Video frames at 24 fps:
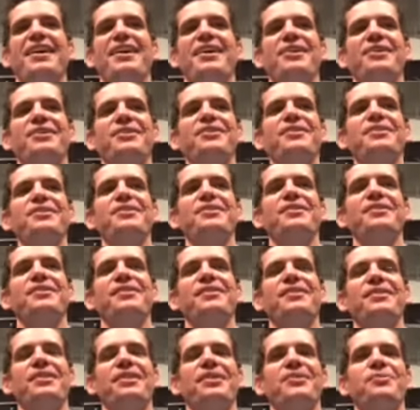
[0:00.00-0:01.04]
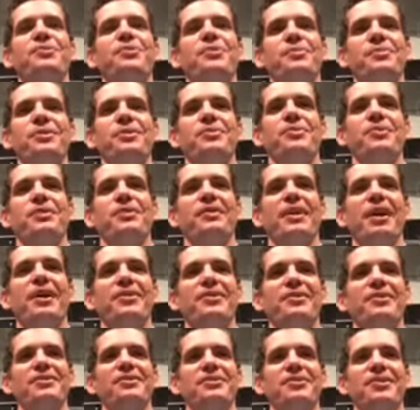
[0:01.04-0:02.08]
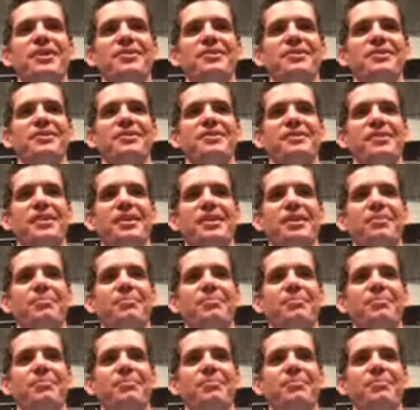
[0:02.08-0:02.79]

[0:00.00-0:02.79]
a good looking woman without discretion is like a